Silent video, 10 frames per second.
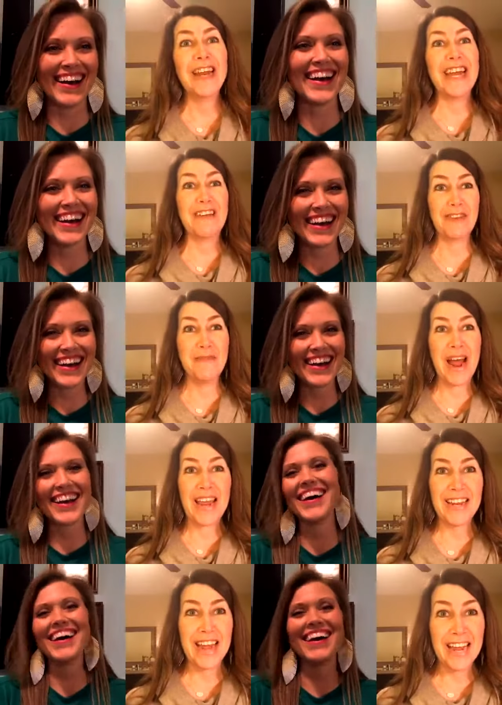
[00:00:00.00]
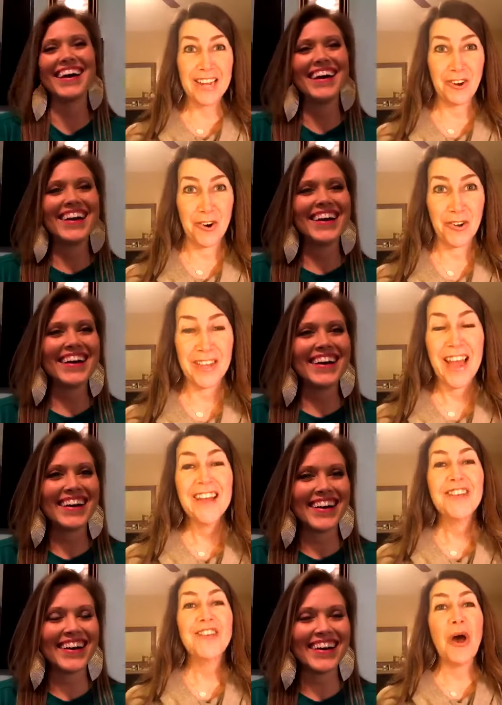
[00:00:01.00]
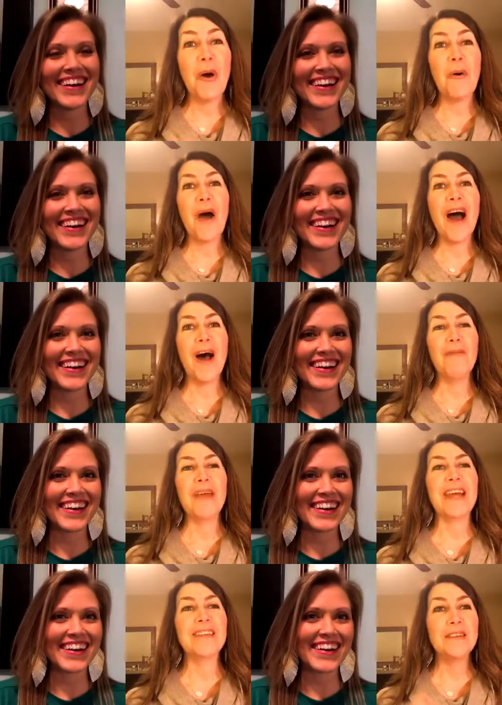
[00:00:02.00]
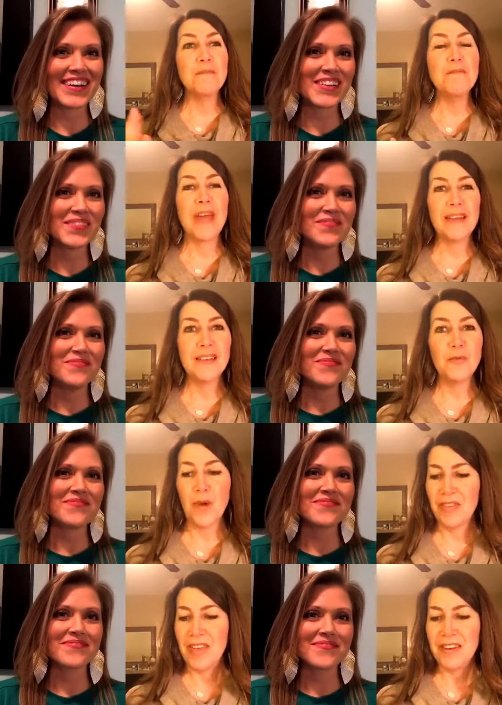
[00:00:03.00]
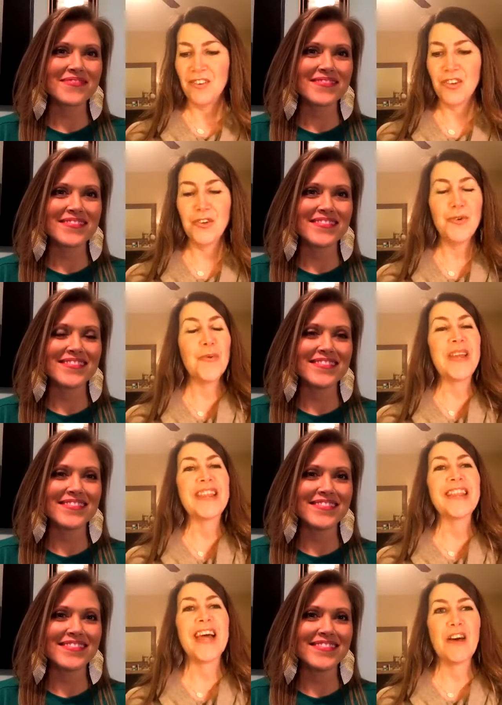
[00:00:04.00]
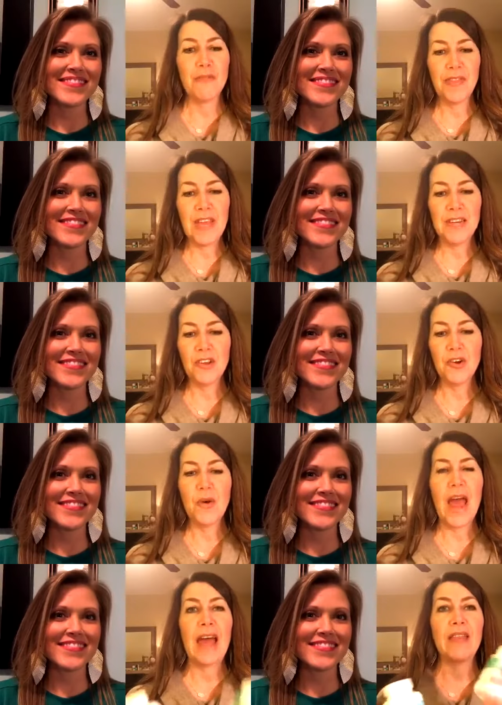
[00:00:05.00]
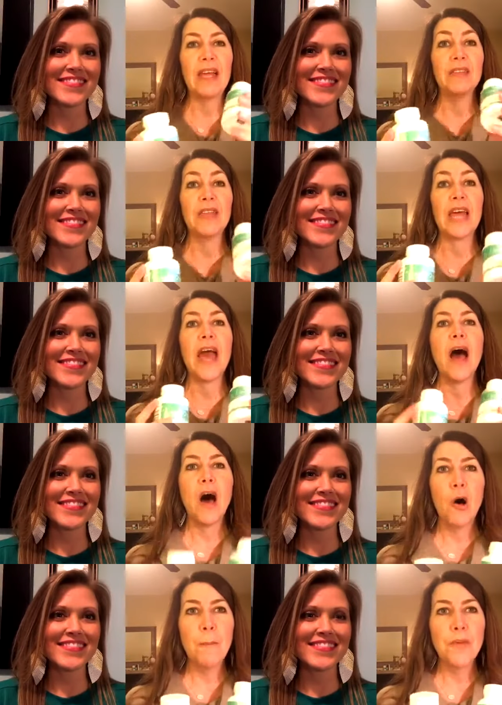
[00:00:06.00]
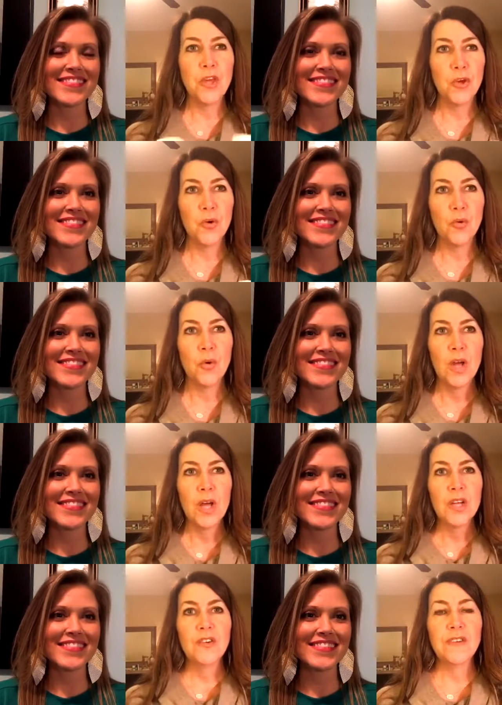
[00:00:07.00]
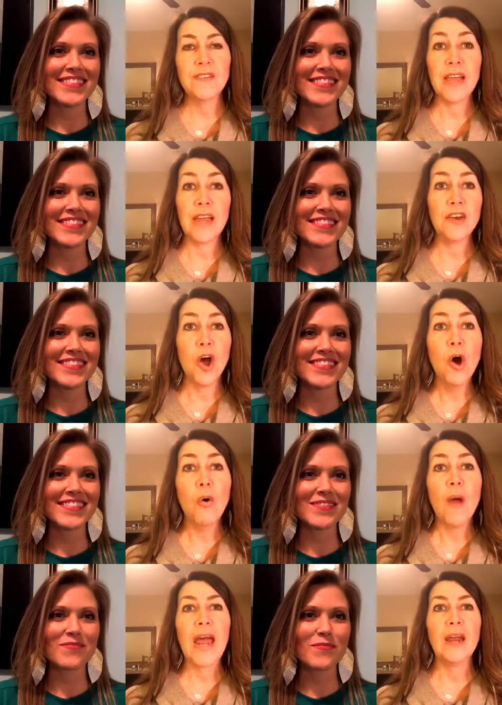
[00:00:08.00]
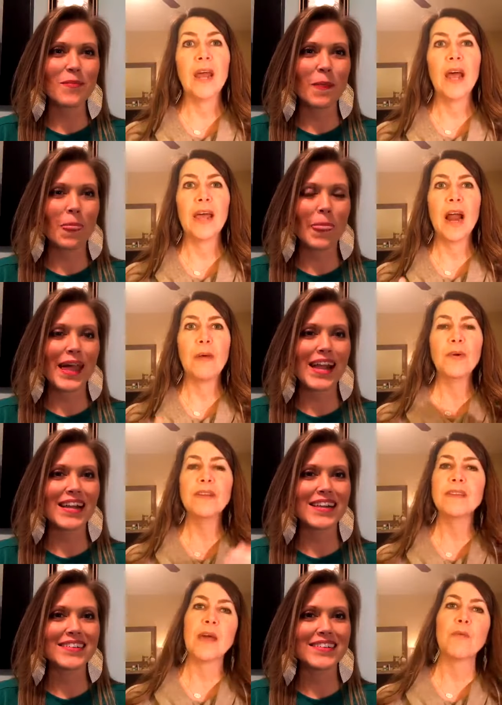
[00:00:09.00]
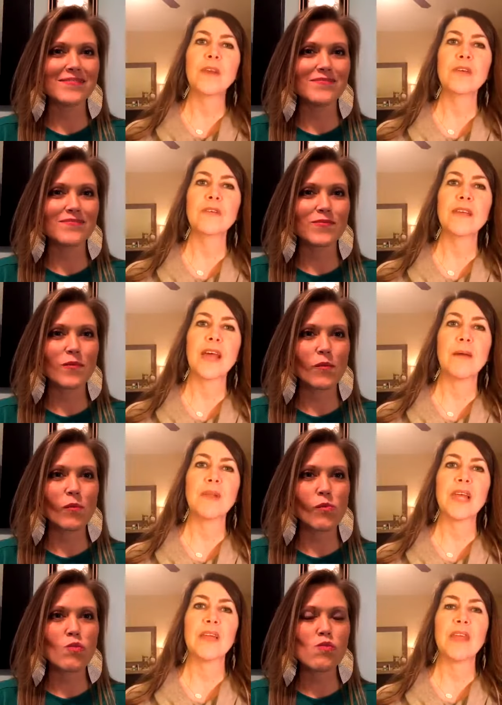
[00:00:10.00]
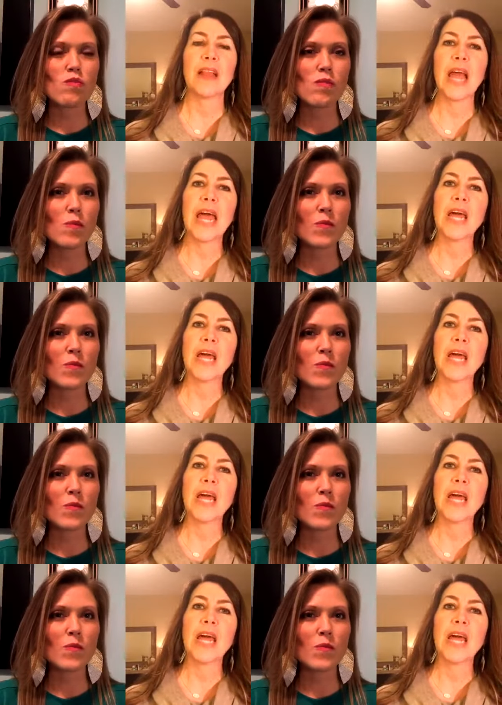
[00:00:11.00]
Speaker 1: even my eight-year-old. So um, it's amazing what they do. We love what they do, and they, they help you to say no. And, and I would say, wouldn't you say, Emily, that like